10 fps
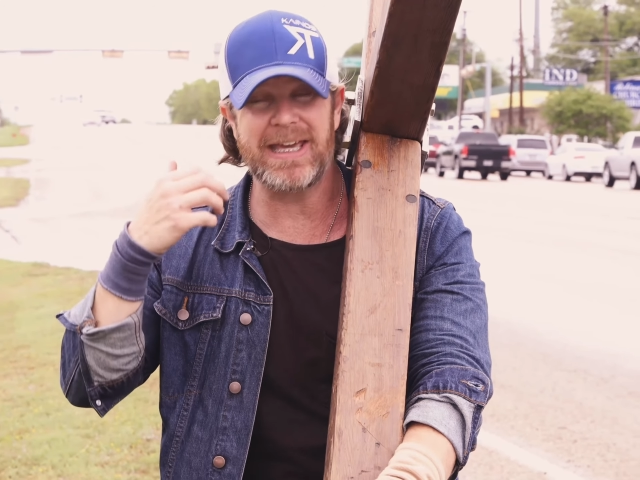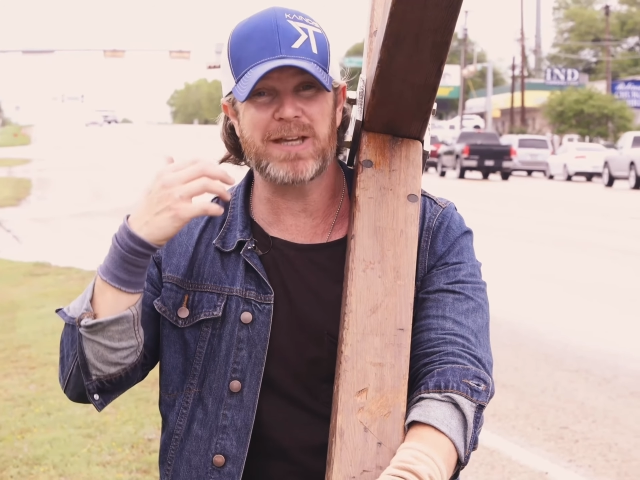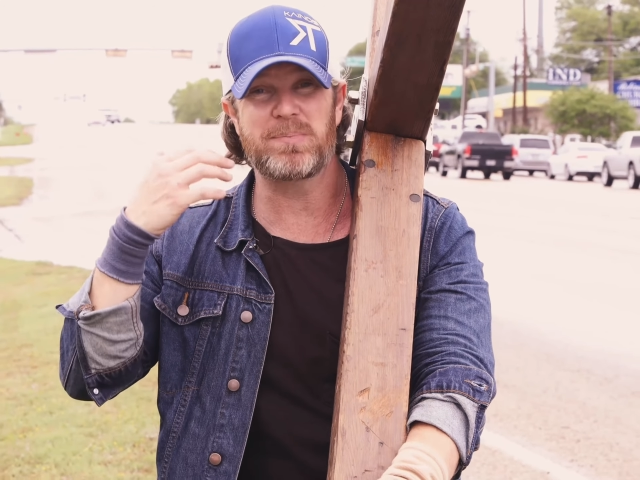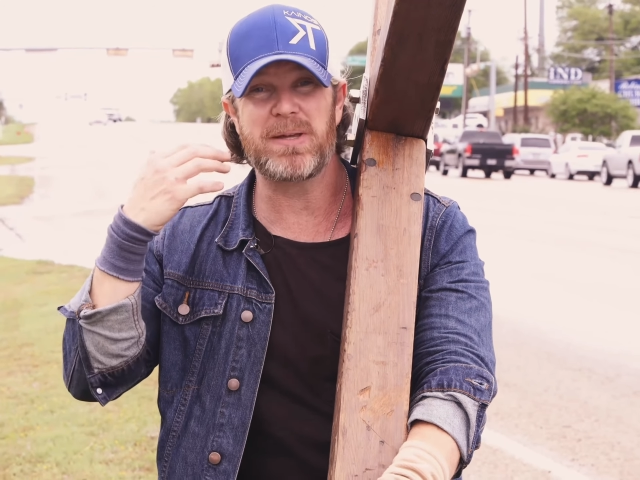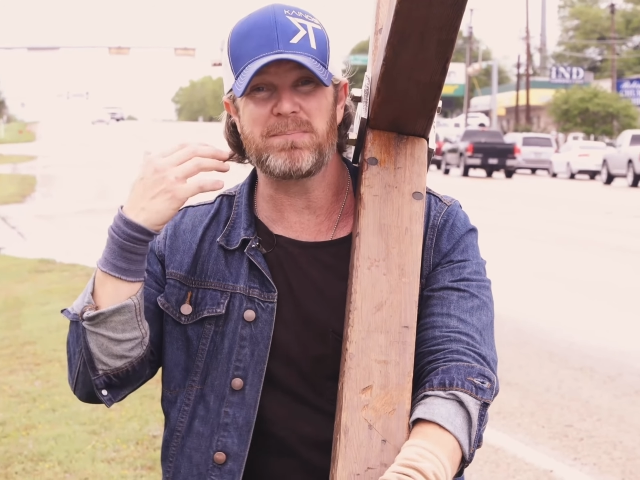he
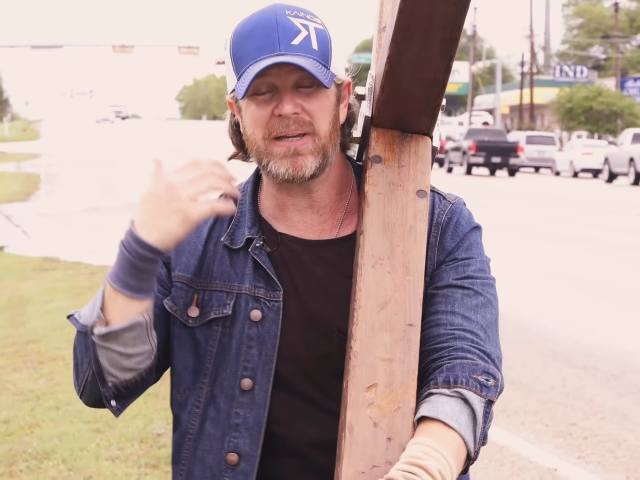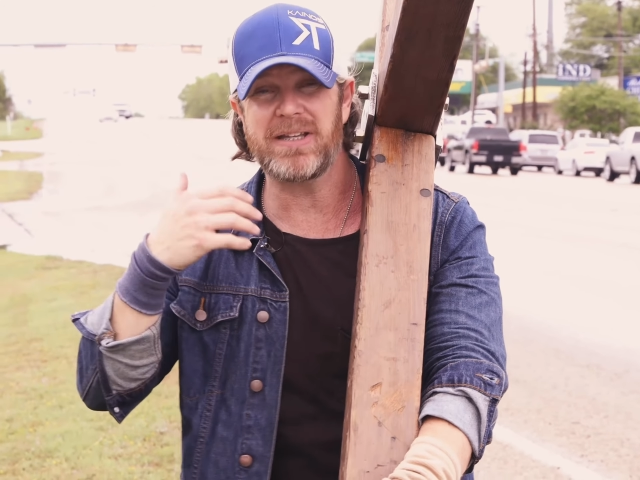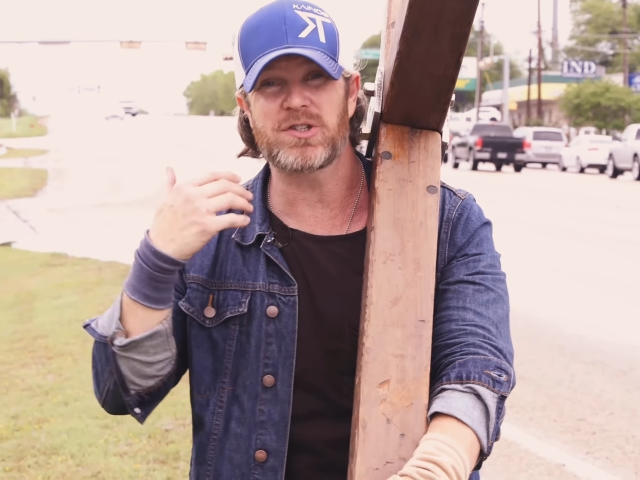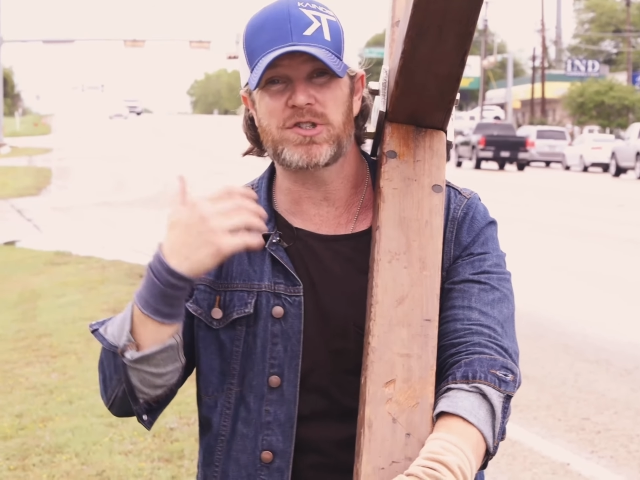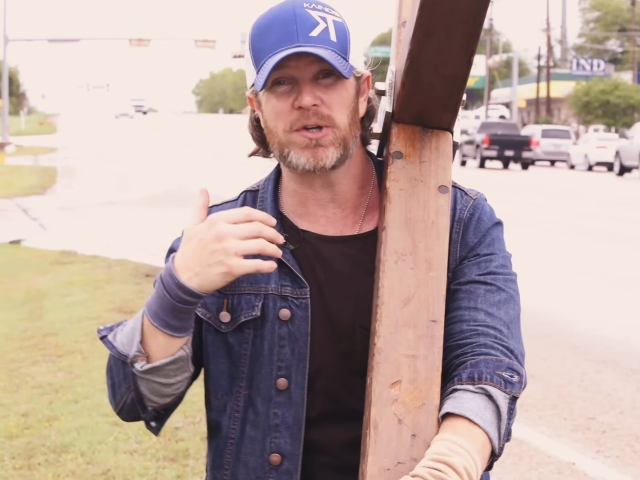has been
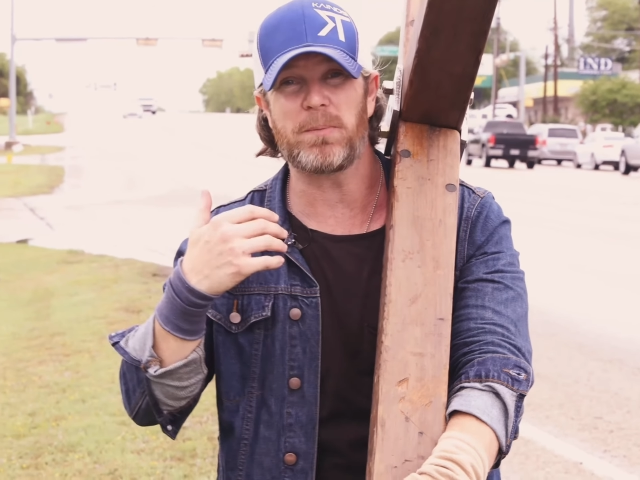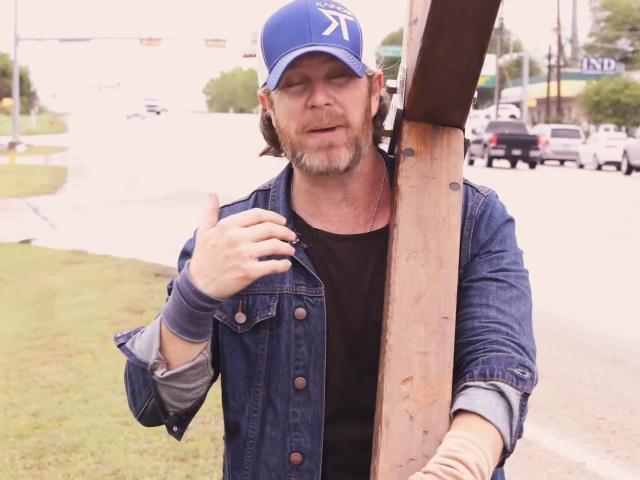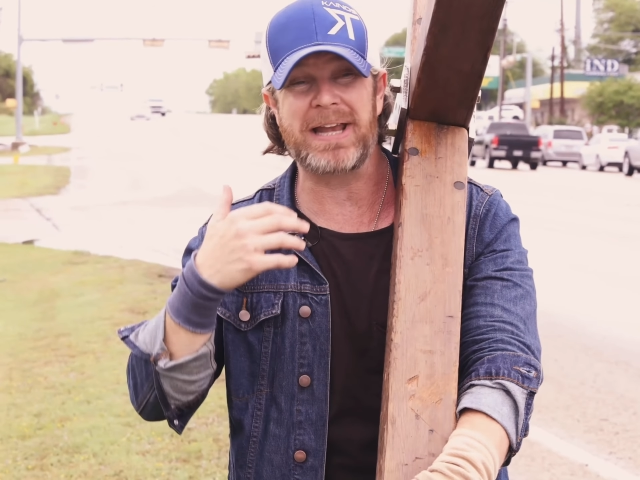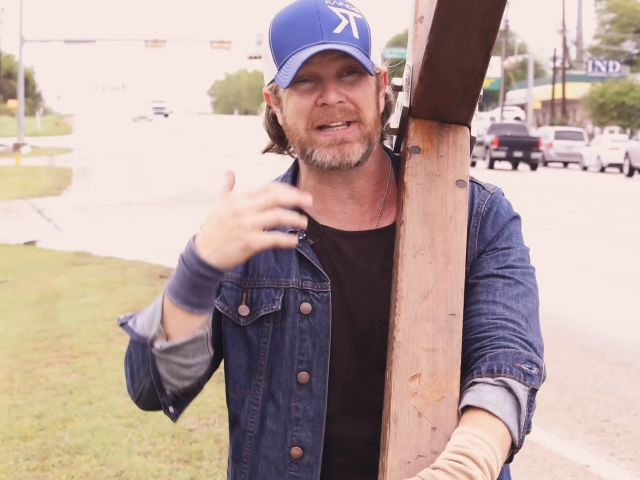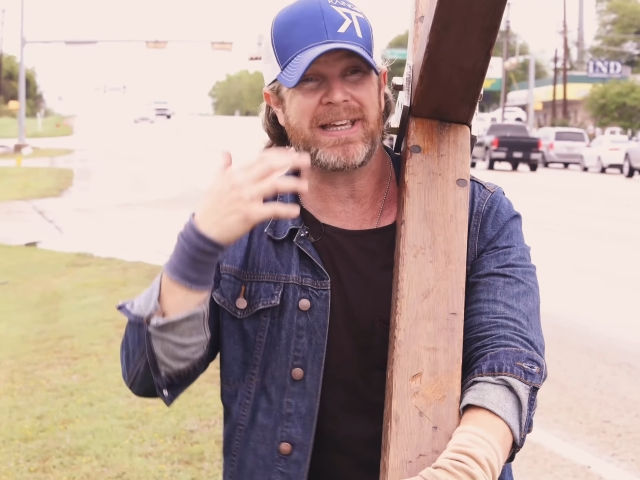beaten so
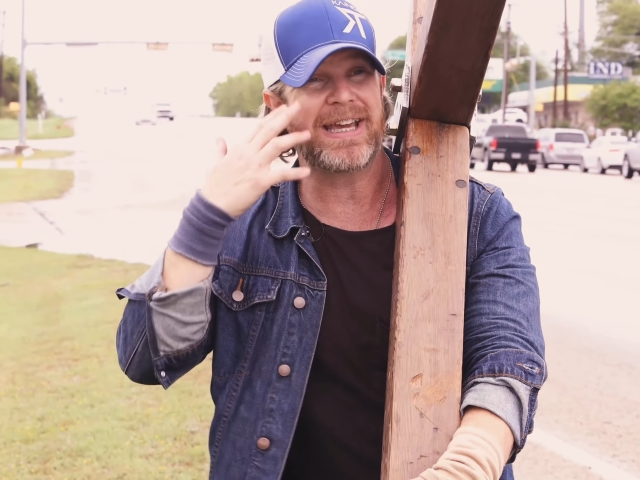badly.